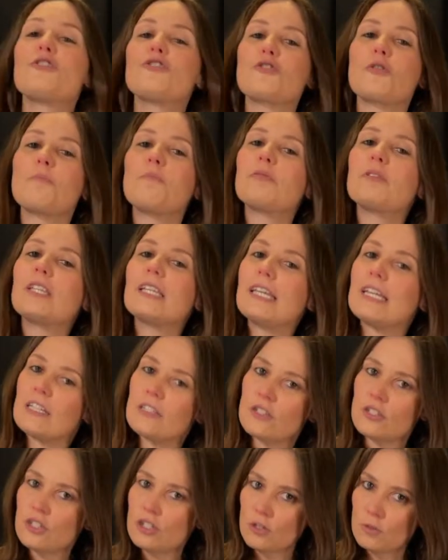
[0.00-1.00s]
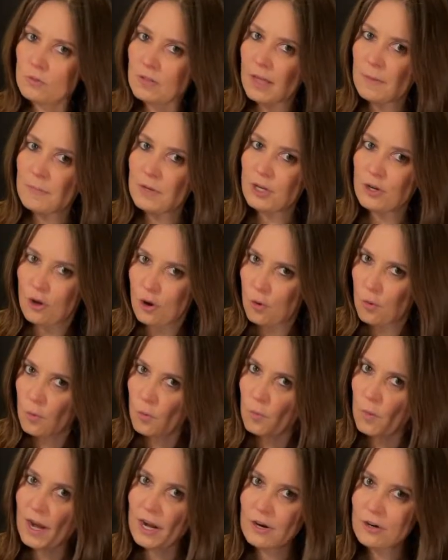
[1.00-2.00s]
So please do let me know
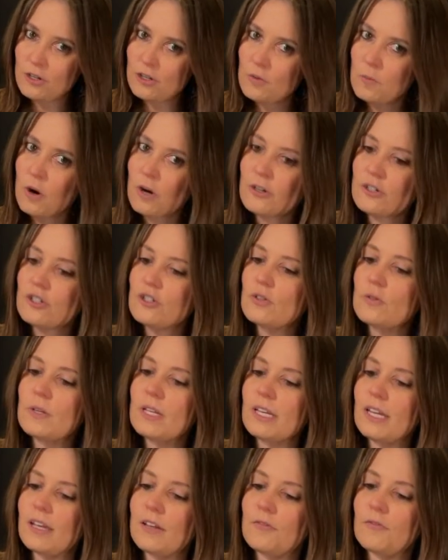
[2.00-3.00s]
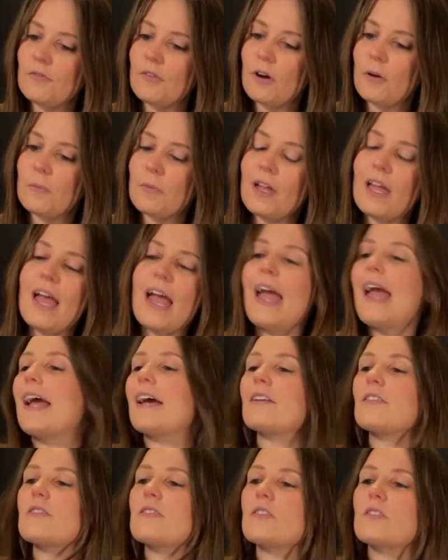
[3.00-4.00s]
where you are tuning in from
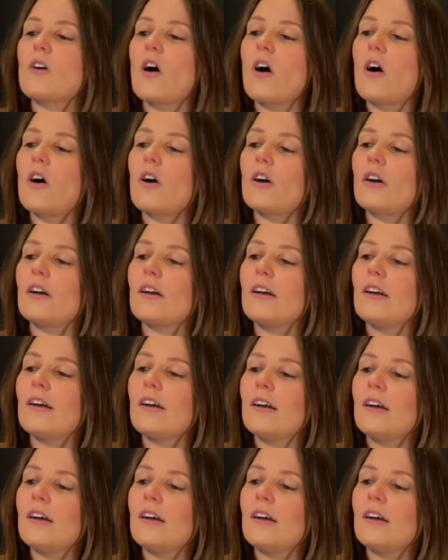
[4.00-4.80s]
and a song